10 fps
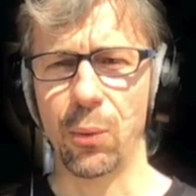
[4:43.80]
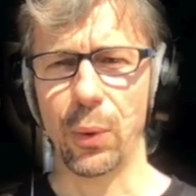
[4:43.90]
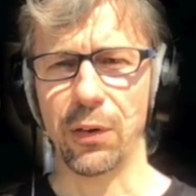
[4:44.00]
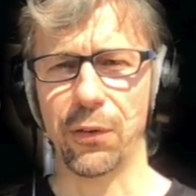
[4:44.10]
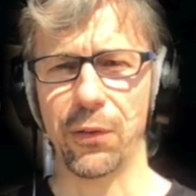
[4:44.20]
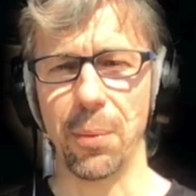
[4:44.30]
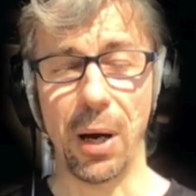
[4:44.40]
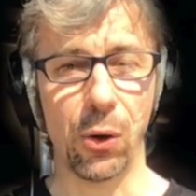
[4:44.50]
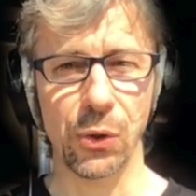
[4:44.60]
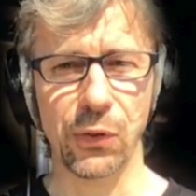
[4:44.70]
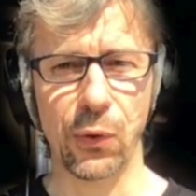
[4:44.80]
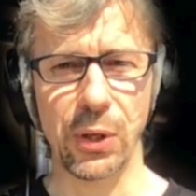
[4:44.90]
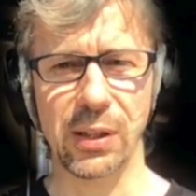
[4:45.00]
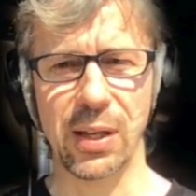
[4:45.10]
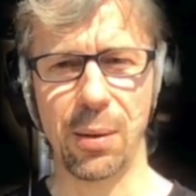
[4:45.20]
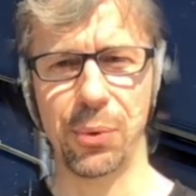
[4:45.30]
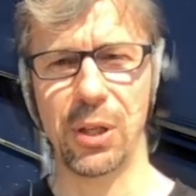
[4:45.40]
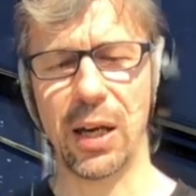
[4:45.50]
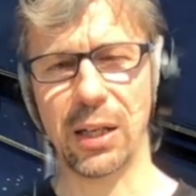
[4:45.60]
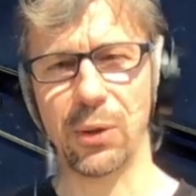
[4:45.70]
with the mouse, for example,
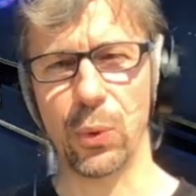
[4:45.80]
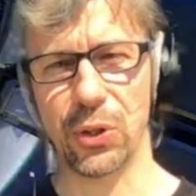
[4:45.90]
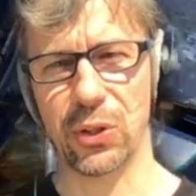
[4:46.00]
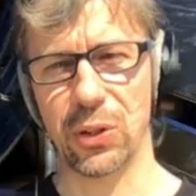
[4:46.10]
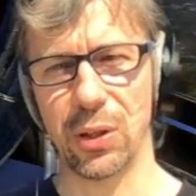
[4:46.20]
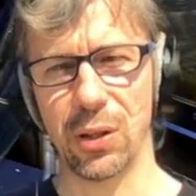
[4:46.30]
like it was